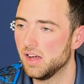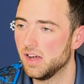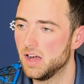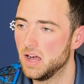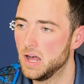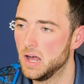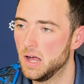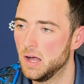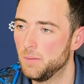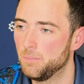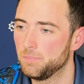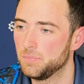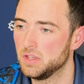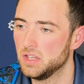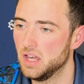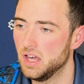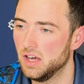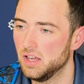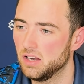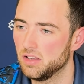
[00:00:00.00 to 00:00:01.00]

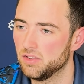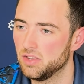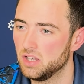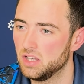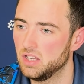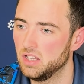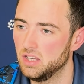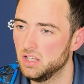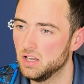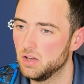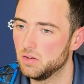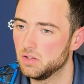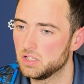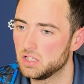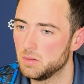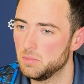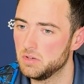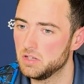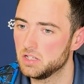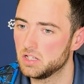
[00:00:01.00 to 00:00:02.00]
Yeah, and I think, you know, he's
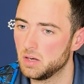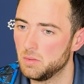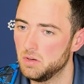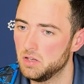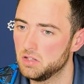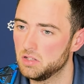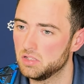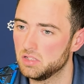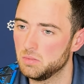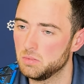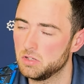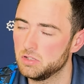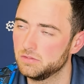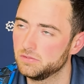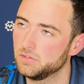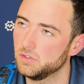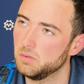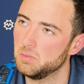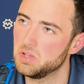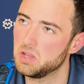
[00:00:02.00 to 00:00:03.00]
coming into some good
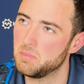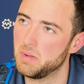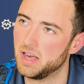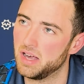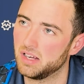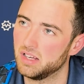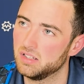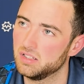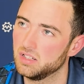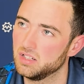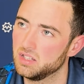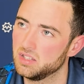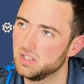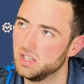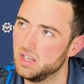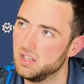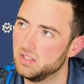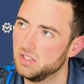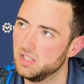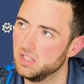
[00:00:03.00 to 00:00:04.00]
form in the back end of the season.